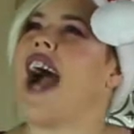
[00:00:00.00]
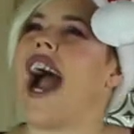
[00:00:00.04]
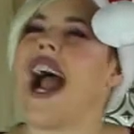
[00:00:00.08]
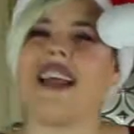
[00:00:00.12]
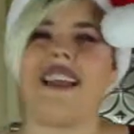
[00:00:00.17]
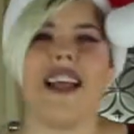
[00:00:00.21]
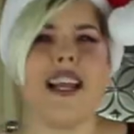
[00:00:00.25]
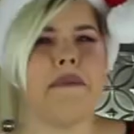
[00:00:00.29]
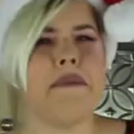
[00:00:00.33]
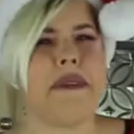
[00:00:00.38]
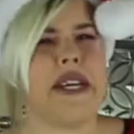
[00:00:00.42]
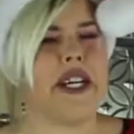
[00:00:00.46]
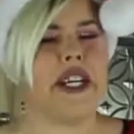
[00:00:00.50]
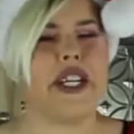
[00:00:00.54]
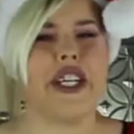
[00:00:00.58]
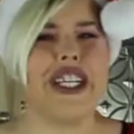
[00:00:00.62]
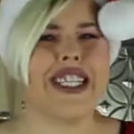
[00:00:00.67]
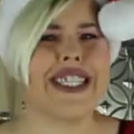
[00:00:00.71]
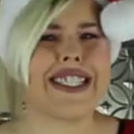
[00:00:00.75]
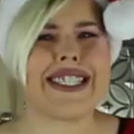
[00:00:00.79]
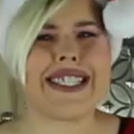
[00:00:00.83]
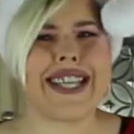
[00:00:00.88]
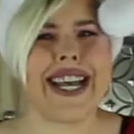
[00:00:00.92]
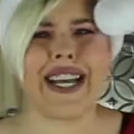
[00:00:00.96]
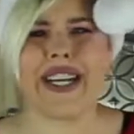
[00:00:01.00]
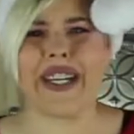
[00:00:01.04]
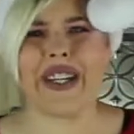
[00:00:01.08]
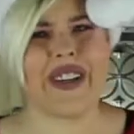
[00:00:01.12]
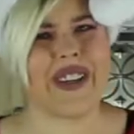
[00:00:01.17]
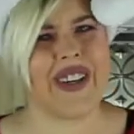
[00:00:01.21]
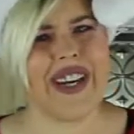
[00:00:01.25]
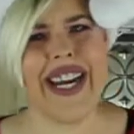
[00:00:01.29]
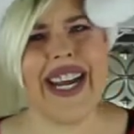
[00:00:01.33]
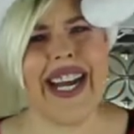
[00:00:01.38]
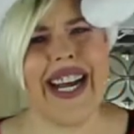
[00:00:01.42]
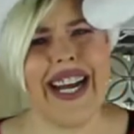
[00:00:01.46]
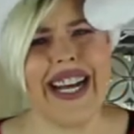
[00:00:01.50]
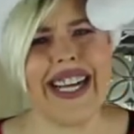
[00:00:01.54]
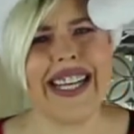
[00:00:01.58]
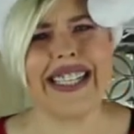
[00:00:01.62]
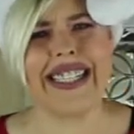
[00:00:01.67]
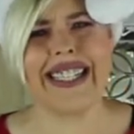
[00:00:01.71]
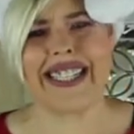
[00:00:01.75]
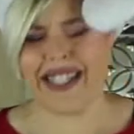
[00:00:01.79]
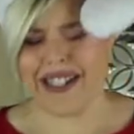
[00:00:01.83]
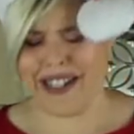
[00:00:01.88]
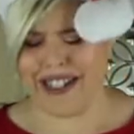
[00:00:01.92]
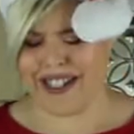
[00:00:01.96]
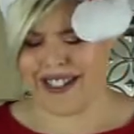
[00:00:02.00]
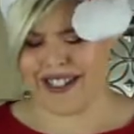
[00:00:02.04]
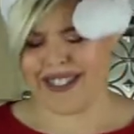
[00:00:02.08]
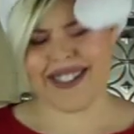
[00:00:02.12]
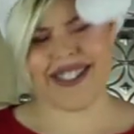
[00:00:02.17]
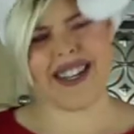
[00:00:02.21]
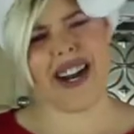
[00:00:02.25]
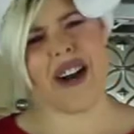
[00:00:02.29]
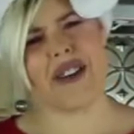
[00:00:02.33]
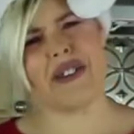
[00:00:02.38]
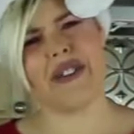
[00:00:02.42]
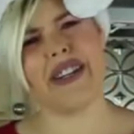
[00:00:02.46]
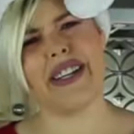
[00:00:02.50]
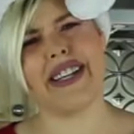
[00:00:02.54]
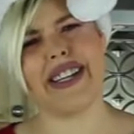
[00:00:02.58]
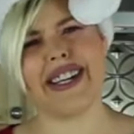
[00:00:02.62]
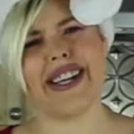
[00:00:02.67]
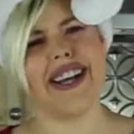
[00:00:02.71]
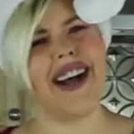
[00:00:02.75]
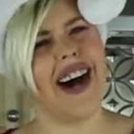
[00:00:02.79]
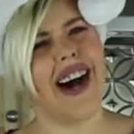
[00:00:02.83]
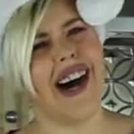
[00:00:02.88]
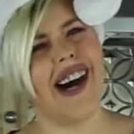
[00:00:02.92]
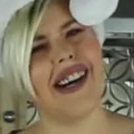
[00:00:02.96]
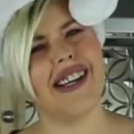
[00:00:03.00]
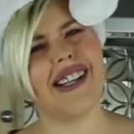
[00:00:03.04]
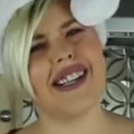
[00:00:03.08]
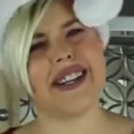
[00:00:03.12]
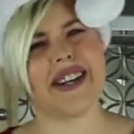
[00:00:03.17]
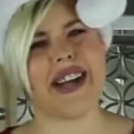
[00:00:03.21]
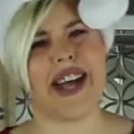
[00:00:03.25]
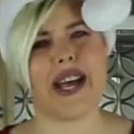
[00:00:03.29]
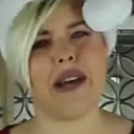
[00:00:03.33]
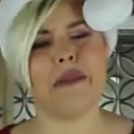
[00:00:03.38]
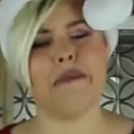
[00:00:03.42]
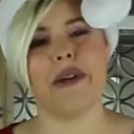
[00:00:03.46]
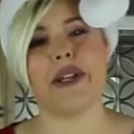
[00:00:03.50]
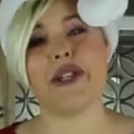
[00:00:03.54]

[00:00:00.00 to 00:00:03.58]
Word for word: I like me a good sangria it's not really holiday,